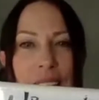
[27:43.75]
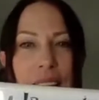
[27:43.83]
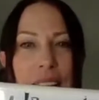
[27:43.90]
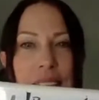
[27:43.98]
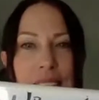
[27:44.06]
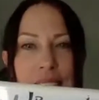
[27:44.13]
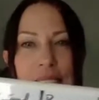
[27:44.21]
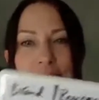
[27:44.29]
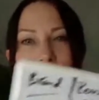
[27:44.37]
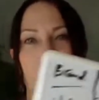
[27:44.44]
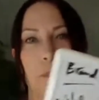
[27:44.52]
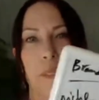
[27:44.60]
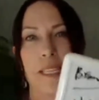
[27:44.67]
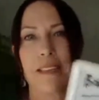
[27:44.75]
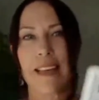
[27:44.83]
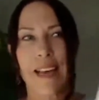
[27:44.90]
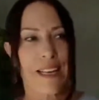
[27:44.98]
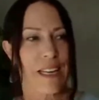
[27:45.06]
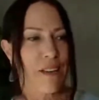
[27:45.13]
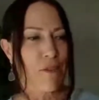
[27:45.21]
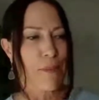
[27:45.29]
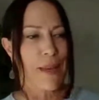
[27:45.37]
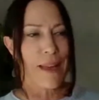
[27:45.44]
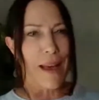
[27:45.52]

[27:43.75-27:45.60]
And then systems. That can even be,